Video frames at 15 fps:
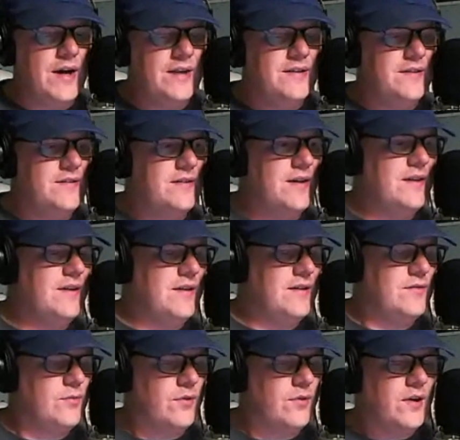I think
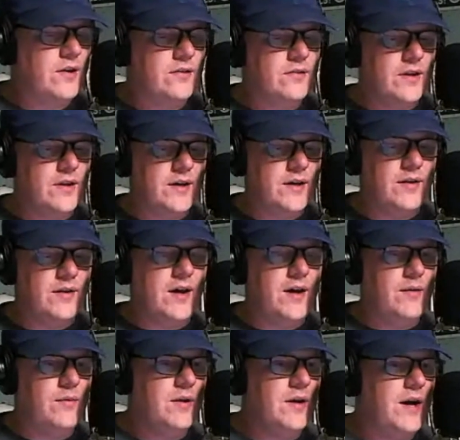it's really ugly.
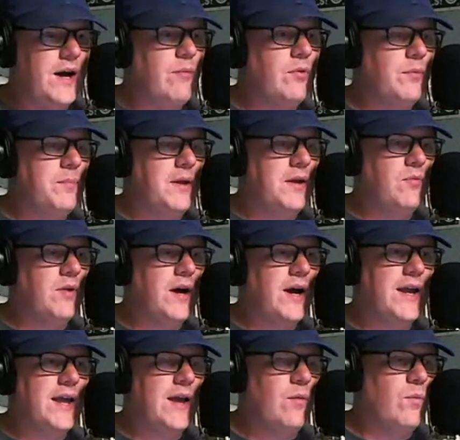I
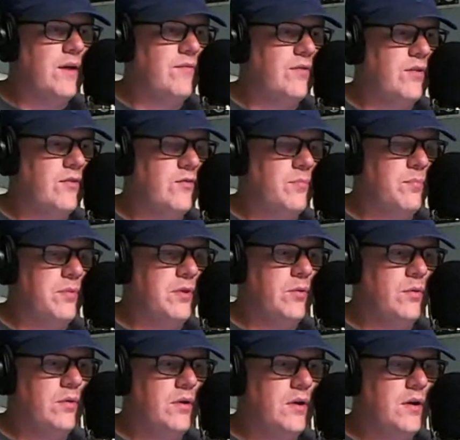can't wait for those
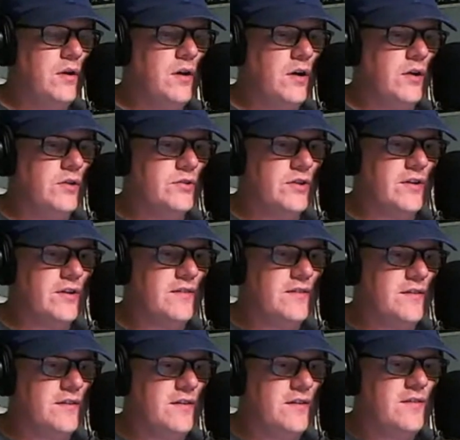blue alternates
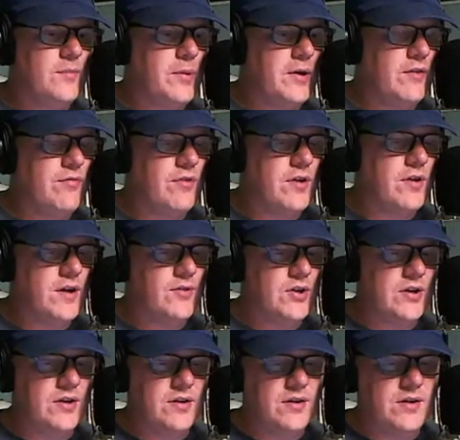to disappear forever.